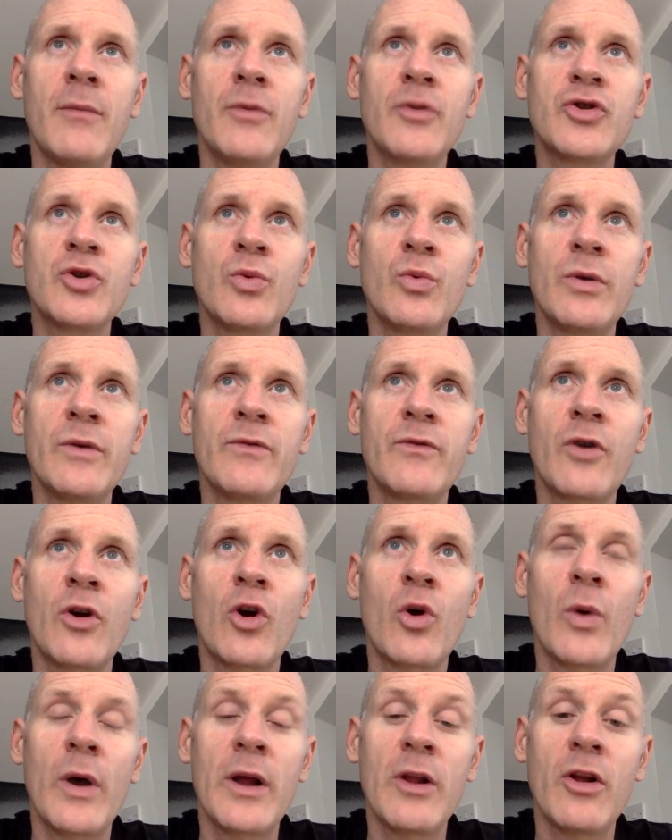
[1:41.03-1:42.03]
So we've
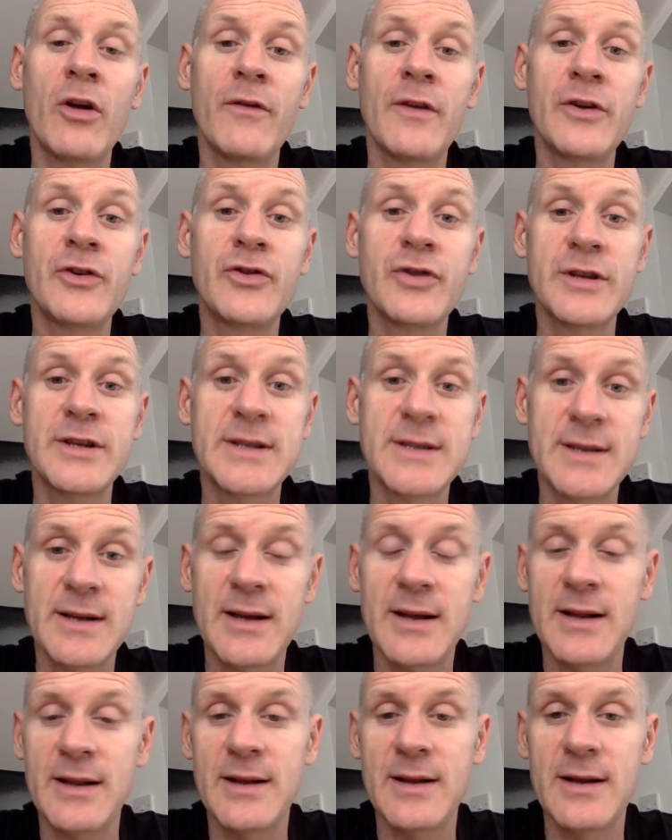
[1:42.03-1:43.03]
got quite a lot of interest
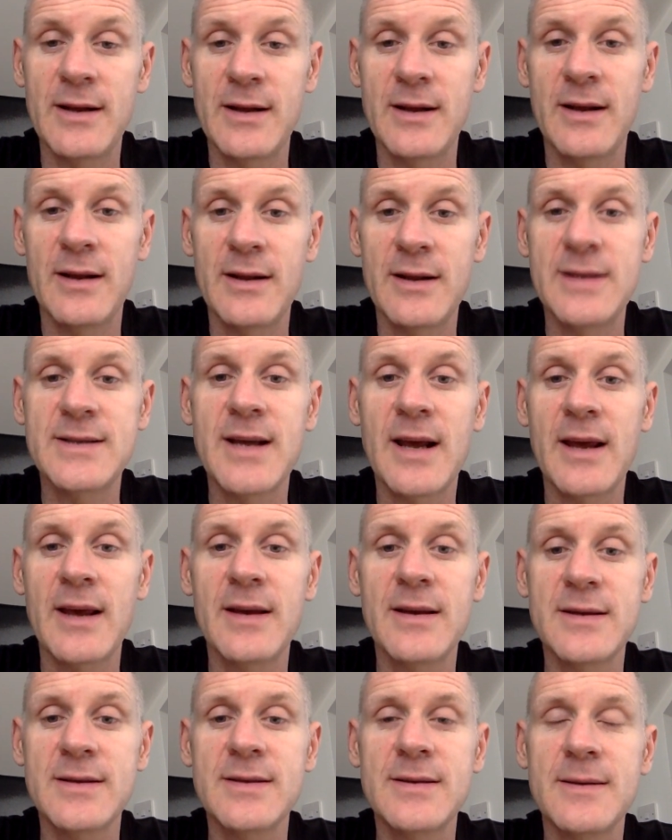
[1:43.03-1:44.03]
in the
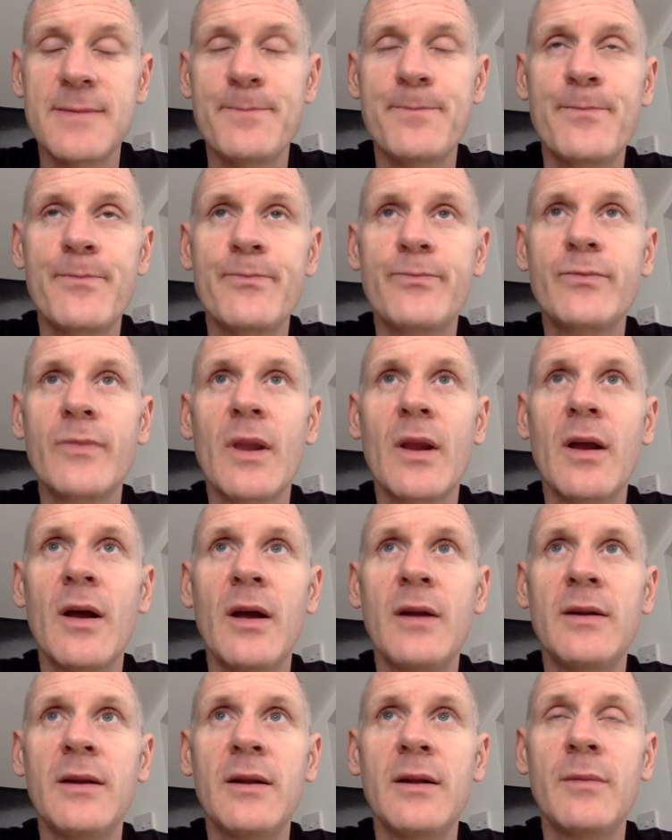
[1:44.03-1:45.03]
tickets
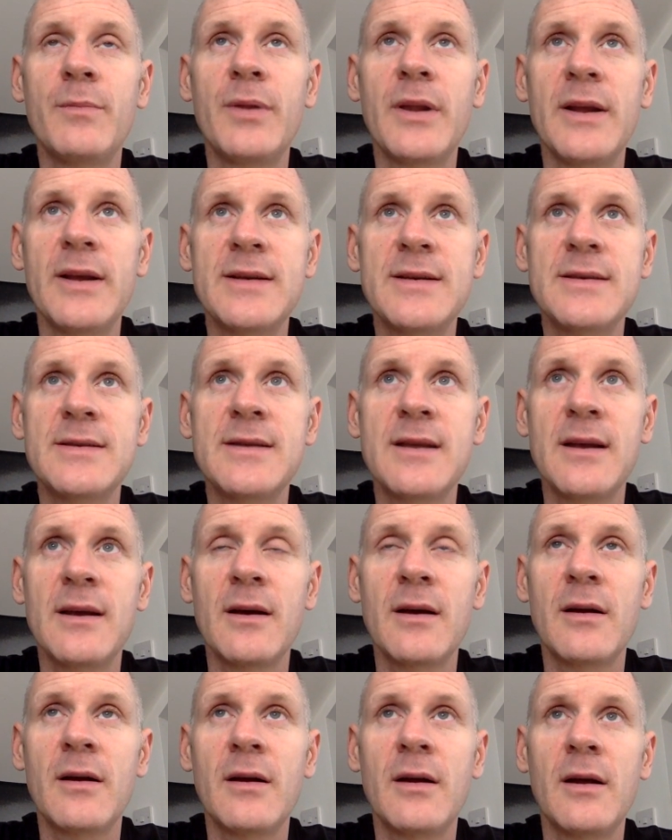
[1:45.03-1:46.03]
and in the places
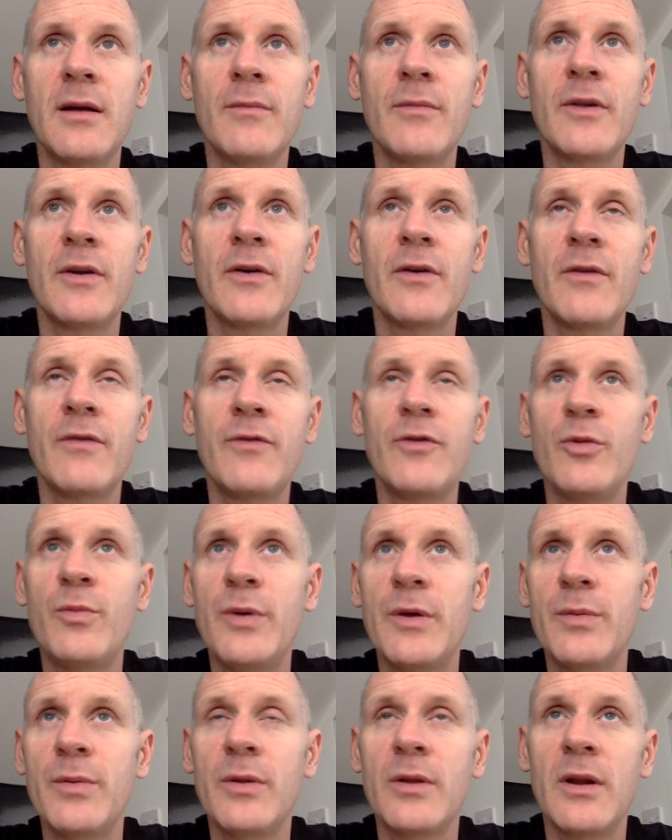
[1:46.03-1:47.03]
there. There are a few
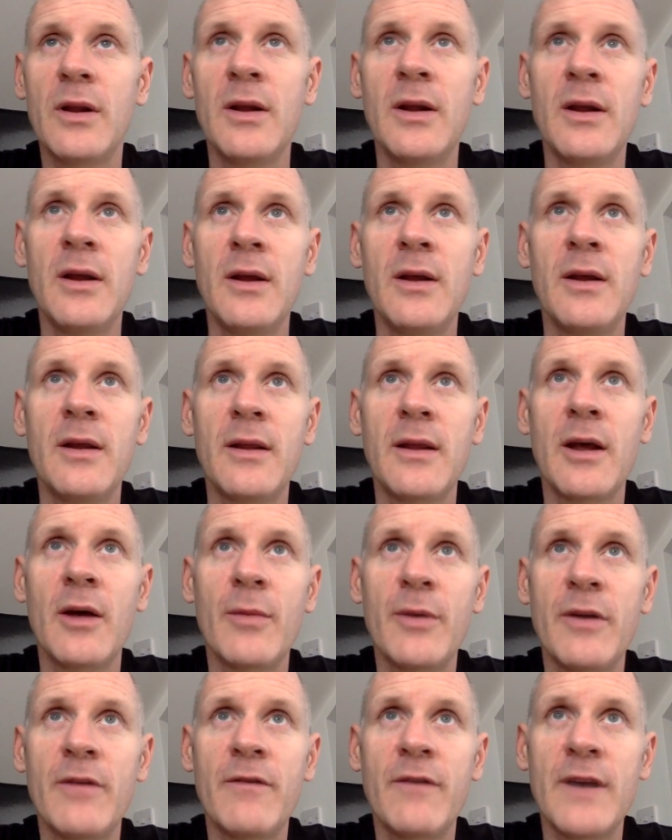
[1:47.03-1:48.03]
people that I'll
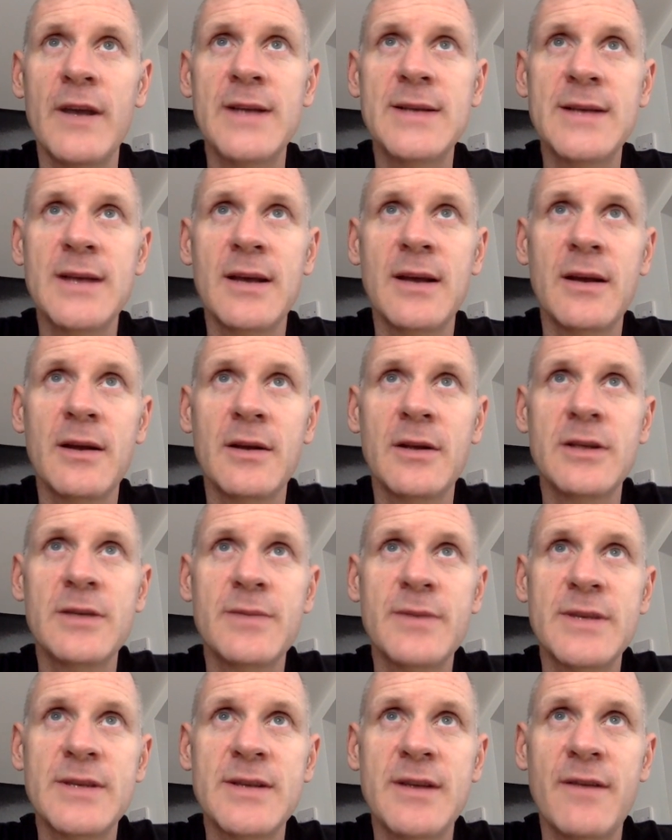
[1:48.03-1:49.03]
be inviting
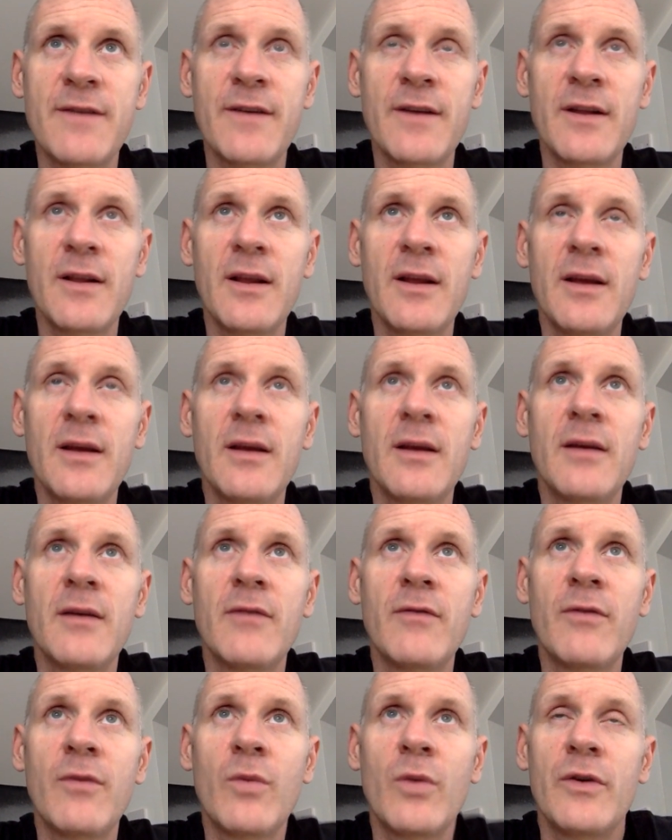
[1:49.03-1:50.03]
specifically
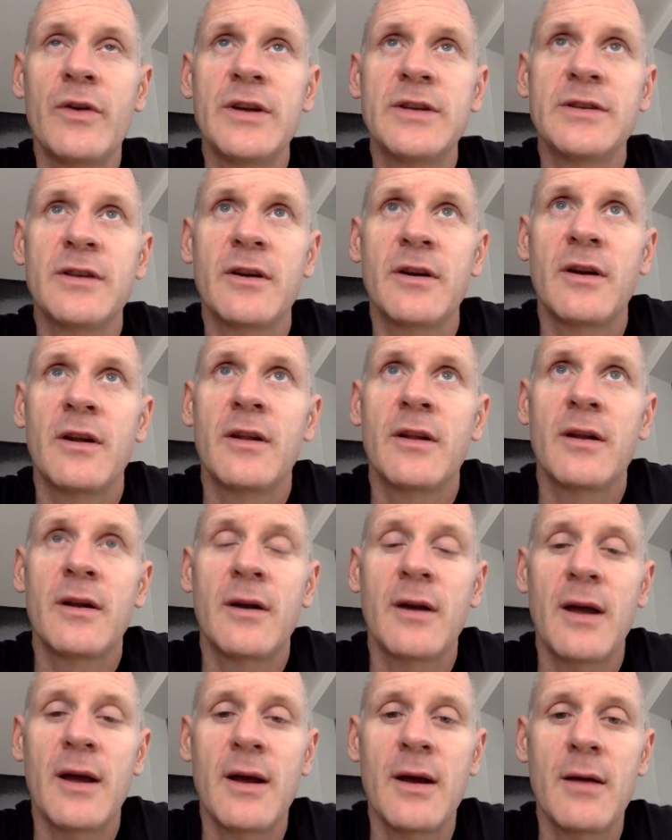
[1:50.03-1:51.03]
for one reason or another.
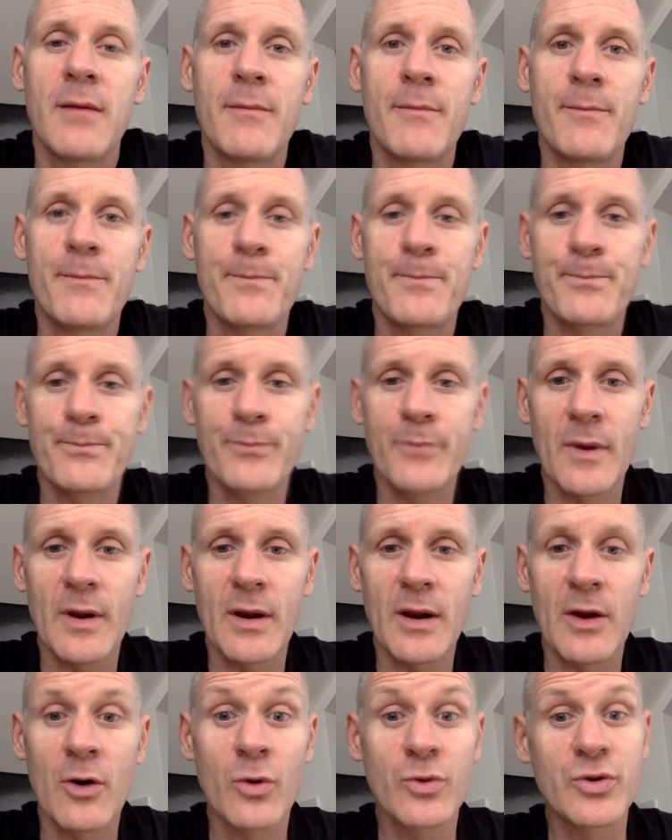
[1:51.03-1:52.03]
And
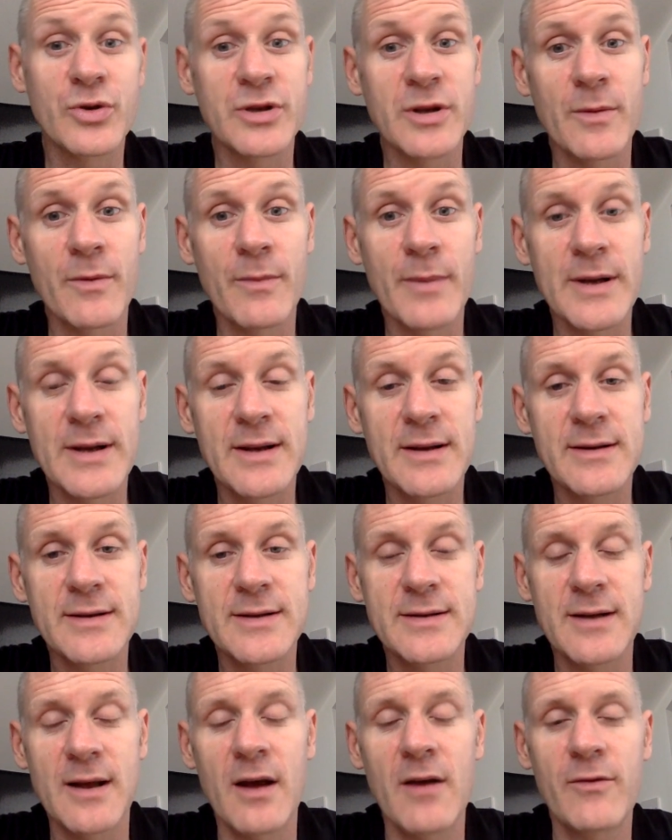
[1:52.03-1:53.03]
also some of my
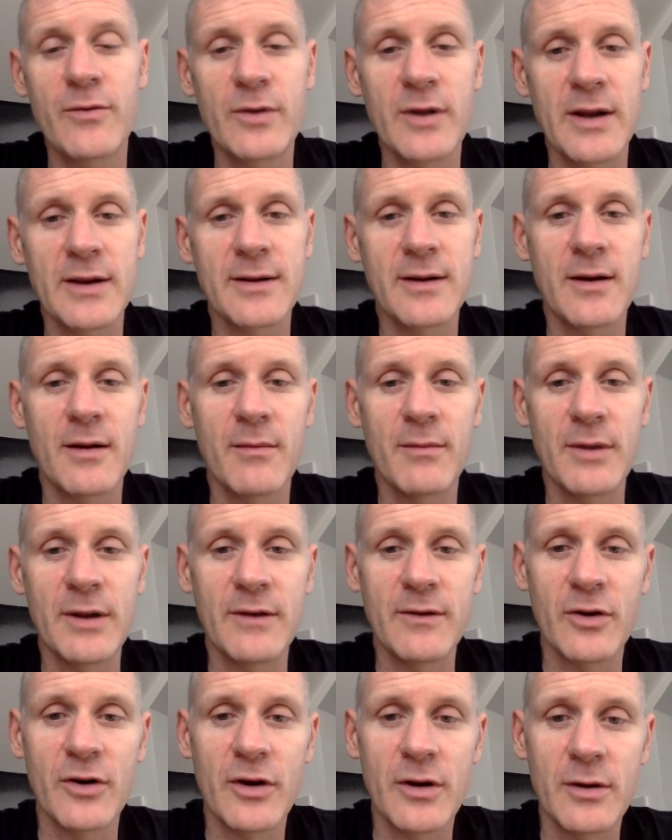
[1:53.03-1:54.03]
staff would like to come,
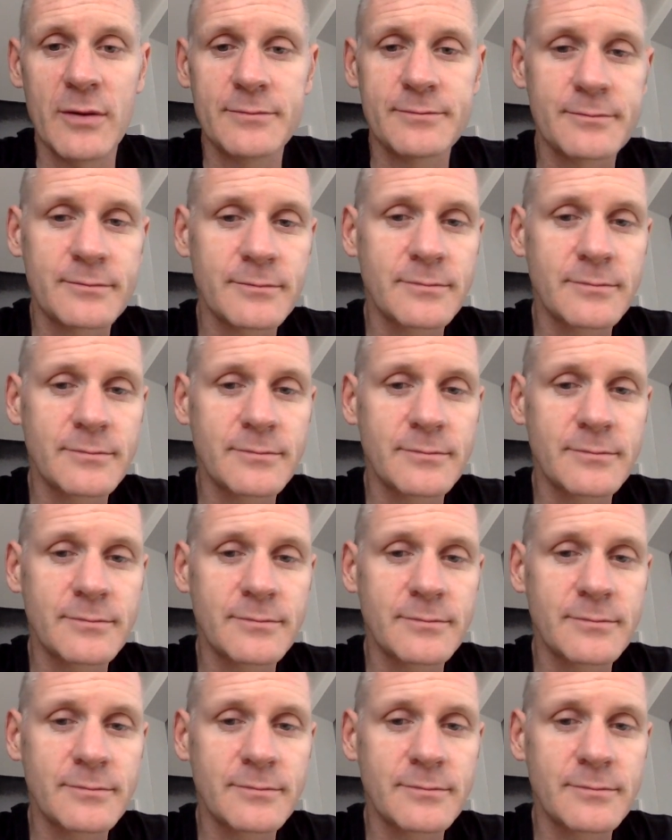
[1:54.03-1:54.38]
believe it or not.